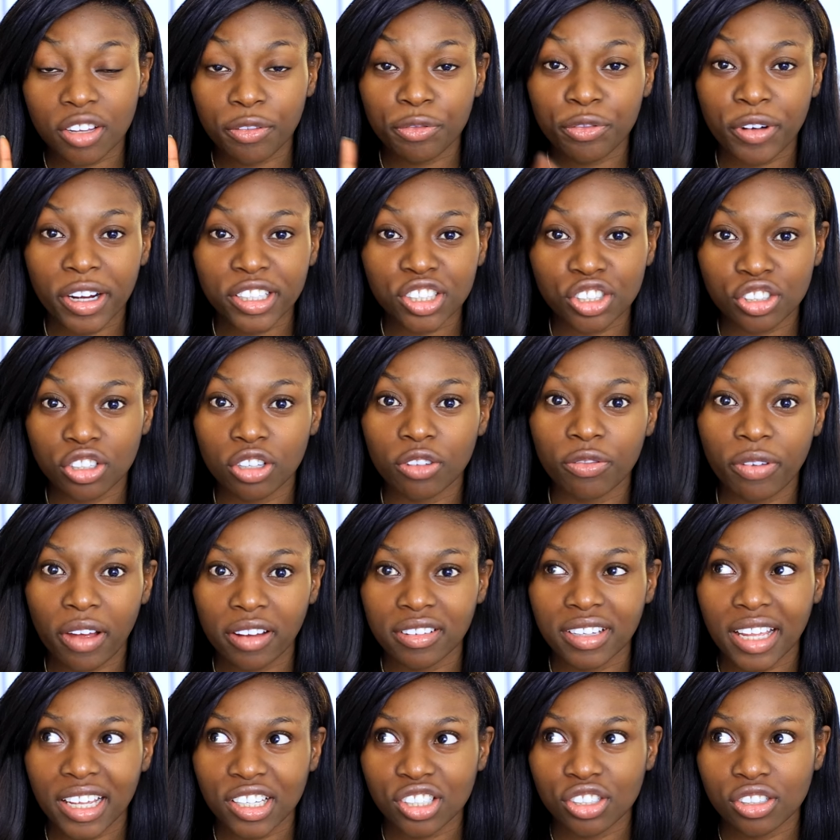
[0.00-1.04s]
the fresh nude
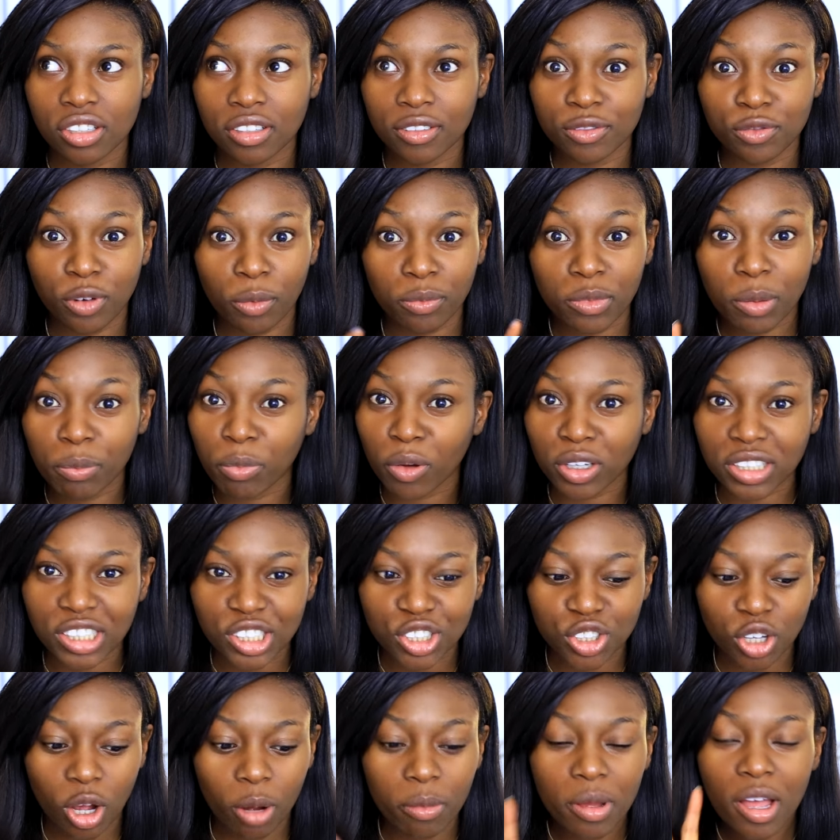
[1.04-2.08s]
foundations from The
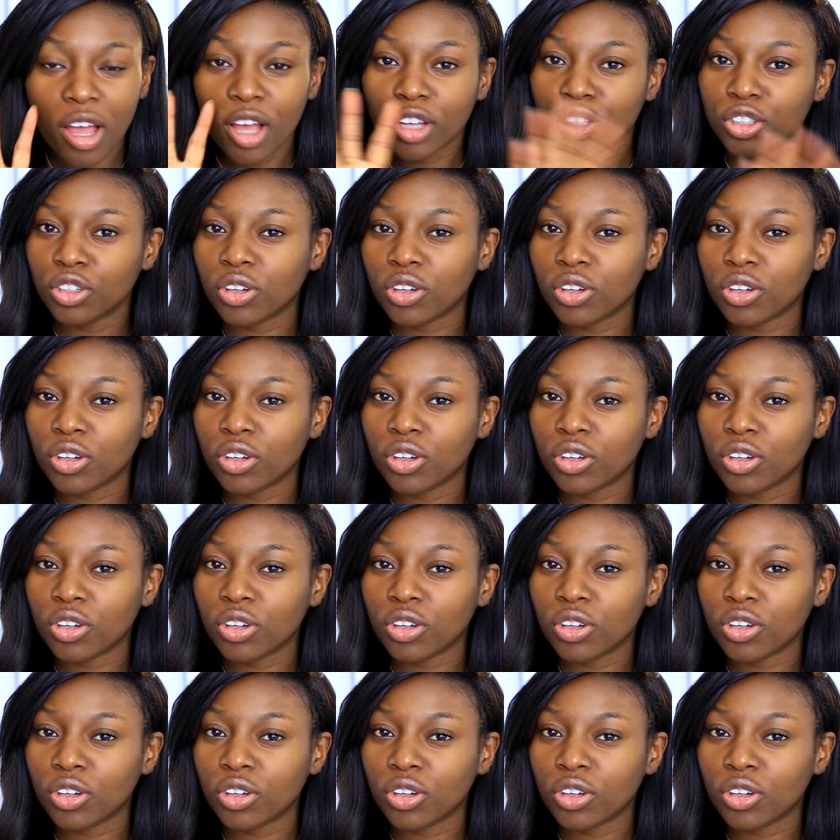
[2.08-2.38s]
Body Shop.